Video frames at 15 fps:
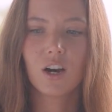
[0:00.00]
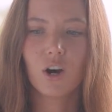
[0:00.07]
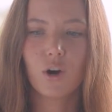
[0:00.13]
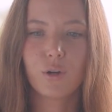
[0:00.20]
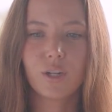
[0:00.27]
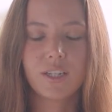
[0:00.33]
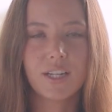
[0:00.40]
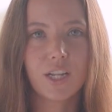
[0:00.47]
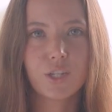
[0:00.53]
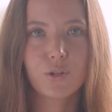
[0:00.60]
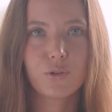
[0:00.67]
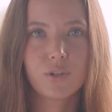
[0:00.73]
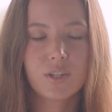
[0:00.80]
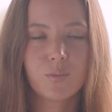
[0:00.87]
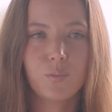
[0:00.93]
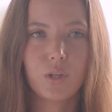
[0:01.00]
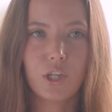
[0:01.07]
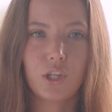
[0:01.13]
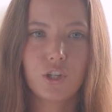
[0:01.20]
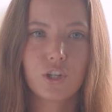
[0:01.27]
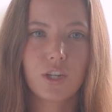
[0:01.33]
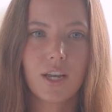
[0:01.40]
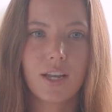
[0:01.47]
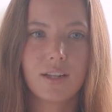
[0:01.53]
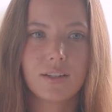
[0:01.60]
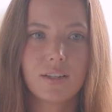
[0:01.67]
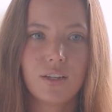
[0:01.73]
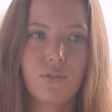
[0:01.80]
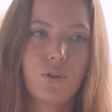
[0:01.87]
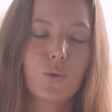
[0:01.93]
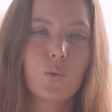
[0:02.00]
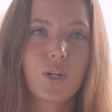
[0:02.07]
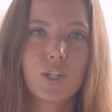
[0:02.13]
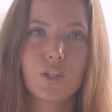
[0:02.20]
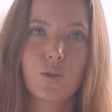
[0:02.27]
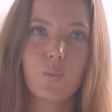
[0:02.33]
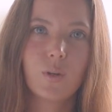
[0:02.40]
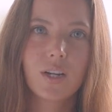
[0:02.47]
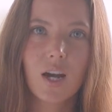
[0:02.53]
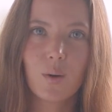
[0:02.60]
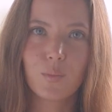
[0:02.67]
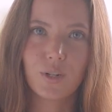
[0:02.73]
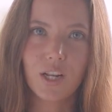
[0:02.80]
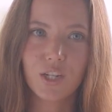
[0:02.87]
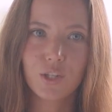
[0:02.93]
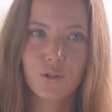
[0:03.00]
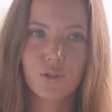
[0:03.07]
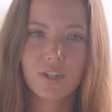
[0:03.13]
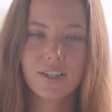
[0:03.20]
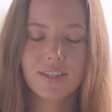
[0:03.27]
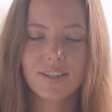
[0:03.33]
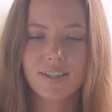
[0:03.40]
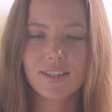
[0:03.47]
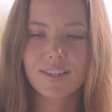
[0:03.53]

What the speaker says: on a naturist beach, and if you want to become a naturist,